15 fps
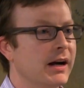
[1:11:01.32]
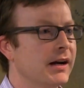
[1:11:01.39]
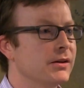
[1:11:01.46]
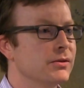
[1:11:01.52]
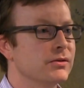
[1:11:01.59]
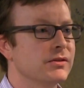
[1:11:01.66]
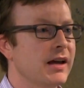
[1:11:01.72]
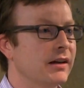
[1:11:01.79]
guy
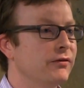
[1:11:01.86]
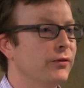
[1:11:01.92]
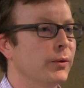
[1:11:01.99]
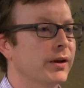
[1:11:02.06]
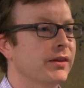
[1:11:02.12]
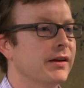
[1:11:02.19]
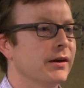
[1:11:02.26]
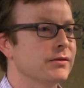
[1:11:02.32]
who's had
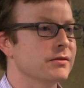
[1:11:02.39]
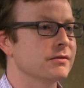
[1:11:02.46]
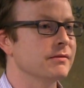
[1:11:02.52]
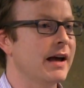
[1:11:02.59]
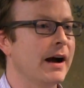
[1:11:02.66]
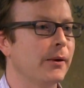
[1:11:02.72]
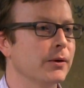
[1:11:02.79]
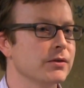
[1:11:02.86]
40,000
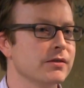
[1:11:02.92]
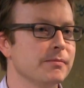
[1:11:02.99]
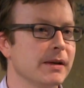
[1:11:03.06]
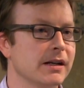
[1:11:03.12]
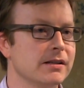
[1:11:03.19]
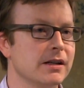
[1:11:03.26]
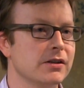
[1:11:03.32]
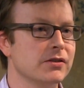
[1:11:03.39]
hours of
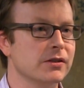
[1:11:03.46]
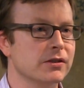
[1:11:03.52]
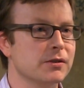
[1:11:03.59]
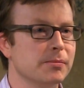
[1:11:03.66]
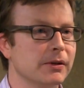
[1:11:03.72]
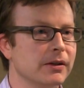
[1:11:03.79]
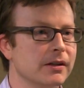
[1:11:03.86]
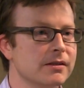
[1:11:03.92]
meditation
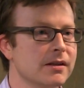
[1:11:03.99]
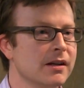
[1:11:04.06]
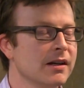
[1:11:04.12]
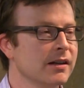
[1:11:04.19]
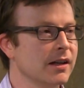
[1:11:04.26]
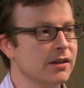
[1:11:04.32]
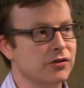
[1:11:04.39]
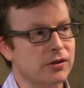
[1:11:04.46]
experience.
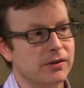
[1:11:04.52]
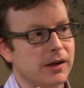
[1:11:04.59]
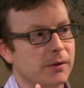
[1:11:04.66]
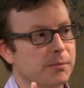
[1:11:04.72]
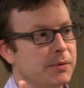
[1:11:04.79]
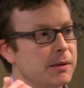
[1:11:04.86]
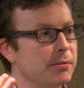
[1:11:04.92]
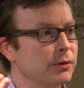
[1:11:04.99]
They showed that
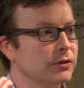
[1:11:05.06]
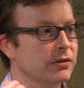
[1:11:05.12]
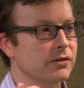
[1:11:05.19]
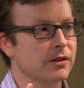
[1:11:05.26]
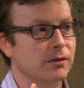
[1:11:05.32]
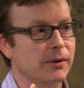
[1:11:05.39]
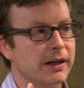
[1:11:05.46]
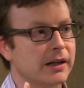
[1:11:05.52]
with people just
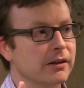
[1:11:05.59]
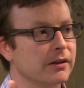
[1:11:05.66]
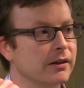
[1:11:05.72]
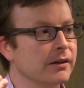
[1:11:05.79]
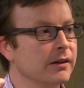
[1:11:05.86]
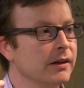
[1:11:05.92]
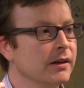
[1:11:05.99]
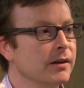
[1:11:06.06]
in the
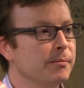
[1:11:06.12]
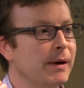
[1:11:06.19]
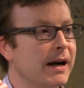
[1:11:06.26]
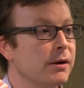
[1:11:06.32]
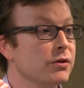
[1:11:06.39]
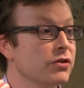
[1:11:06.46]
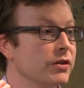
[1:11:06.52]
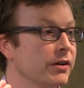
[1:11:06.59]
regular
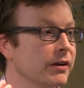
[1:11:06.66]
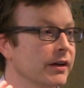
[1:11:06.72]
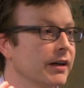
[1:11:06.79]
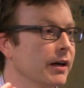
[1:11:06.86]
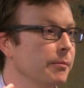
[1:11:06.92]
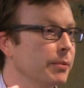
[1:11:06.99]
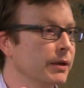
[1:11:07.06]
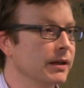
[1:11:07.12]
bioengineering
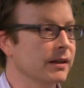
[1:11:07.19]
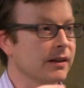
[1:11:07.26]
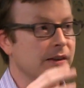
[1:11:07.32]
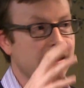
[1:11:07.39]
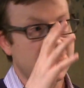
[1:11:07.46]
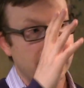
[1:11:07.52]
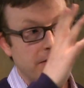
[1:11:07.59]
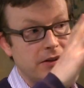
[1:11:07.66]
company, that
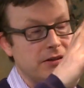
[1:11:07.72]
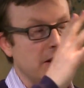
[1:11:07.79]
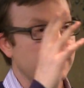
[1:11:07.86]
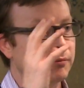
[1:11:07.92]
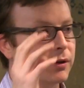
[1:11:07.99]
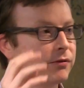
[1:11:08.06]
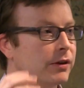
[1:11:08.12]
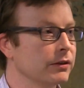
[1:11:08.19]
they had this
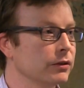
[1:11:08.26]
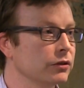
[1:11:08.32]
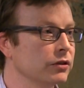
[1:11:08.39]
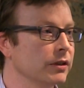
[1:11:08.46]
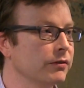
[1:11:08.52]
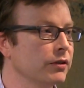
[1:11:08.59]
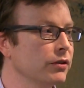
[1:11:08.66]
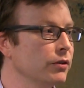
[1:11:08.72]
left prefrontal
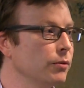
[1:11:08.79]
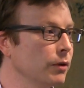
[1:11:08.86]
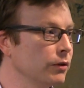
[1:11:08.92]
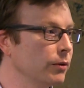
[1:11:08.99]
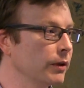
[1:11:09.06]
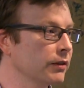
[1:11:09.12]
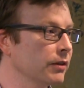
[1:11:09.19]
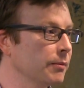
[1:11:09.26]
shift too while
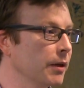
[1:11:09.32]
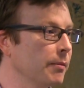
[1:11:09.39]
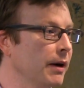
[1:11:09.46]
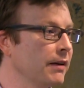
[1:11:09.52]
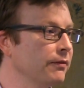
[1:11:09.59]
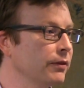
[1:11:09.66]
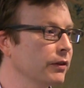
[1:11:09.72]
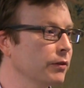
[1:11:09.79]
doing some of the
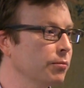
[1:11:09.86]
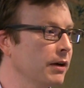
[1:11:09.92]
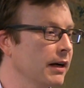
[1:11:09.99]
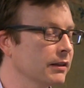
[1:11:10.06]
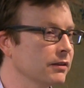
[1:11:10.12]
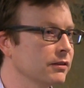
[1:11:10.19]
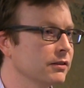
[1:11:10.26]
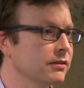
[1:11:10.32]
mindfulness
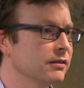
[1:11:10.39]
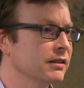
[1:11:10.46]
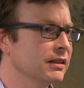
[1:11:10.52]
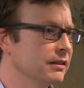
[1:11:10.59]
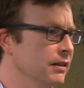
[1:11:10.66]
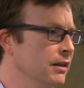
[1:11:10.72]
practices,